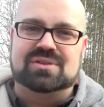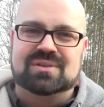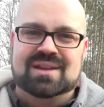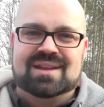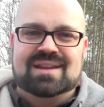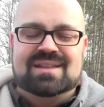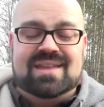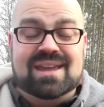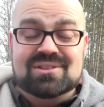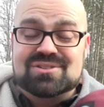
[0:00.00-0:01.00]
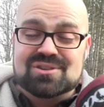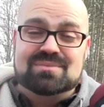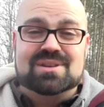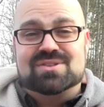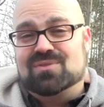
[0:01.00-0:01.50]
So thank you so
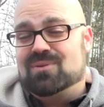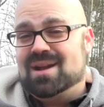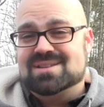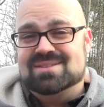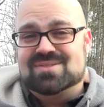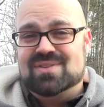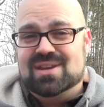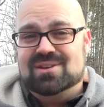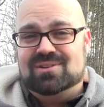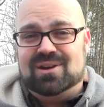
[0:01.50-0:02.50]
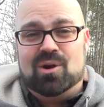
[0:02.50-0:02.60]
much for watching this video.